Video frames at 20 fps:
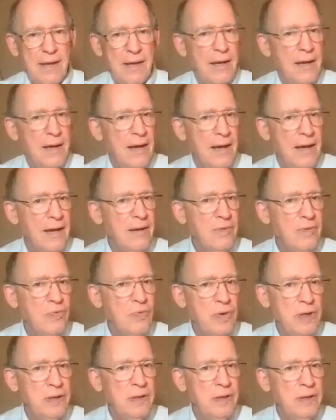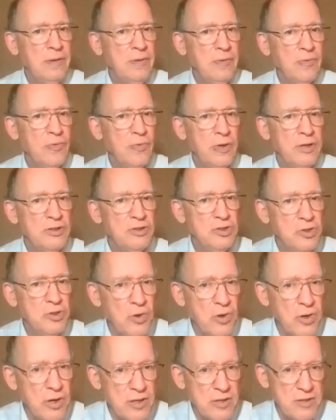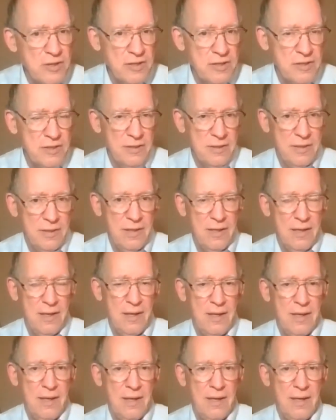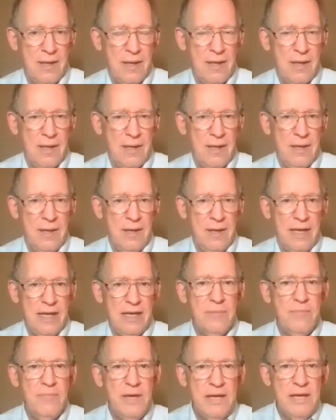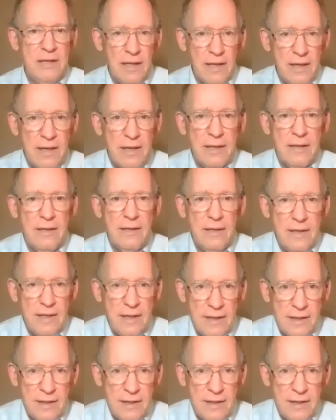and I will rejoice and be glad.